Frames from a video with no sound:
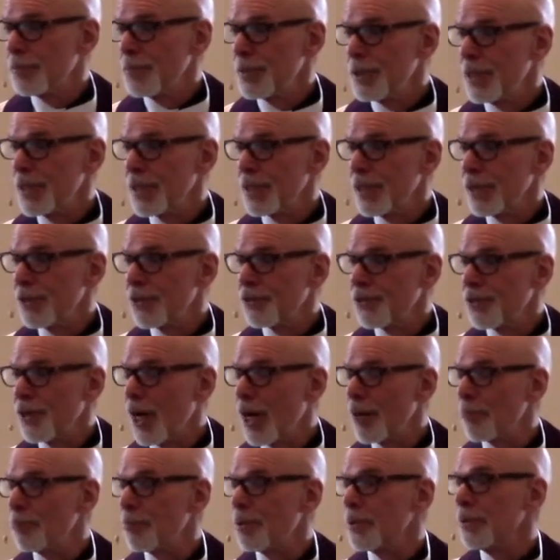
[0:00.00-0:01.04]
He gets
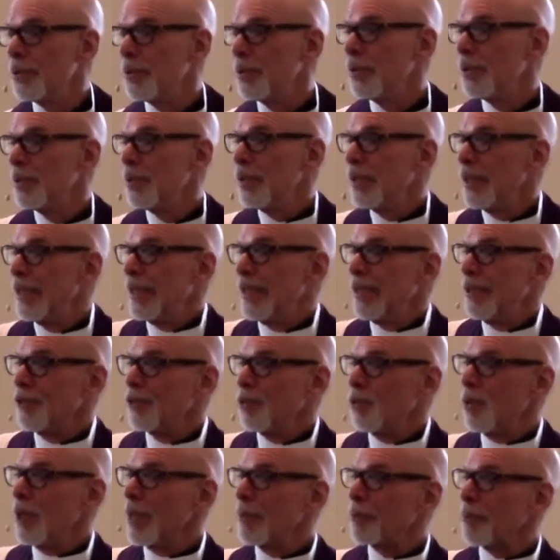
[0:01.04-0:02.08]
up, he's
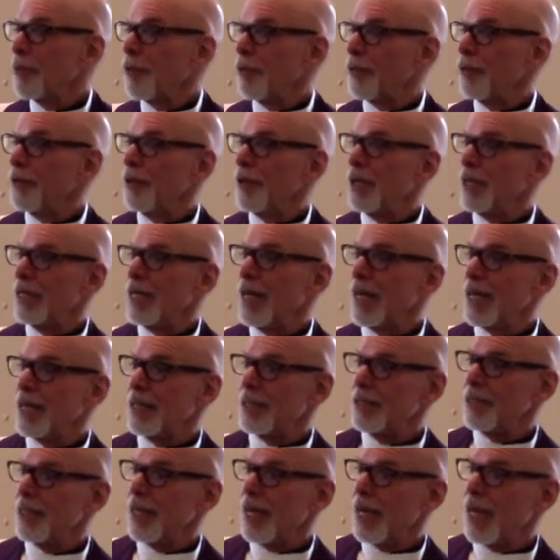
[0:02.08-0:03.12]
whipped
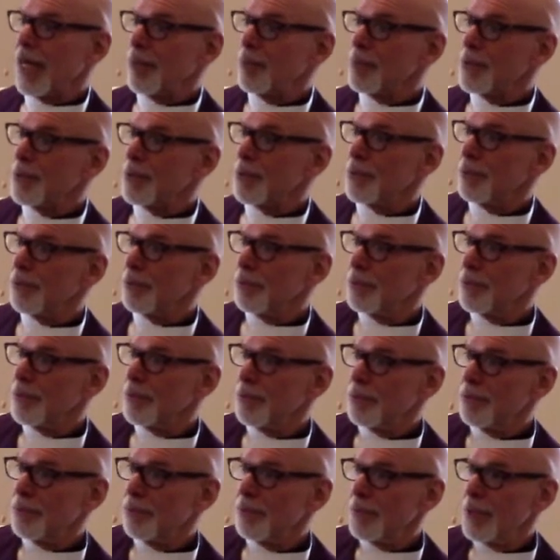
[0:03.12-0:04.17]
39 times.
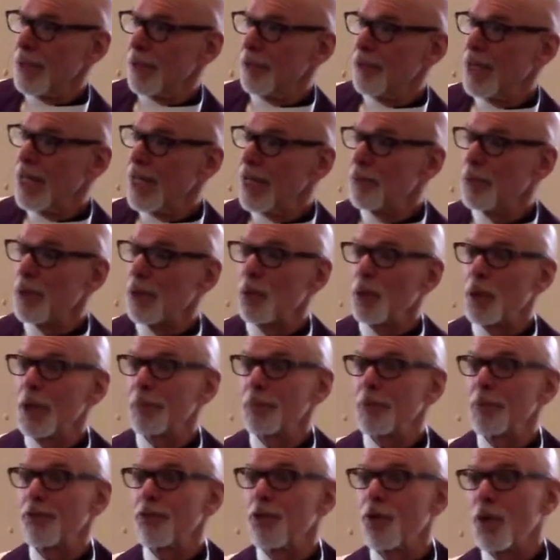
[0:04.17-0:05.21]
If he had been
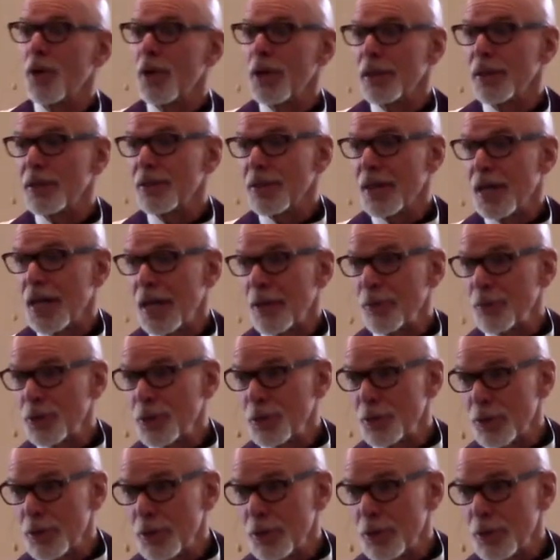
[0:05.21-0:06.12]
whipped 40 times, he would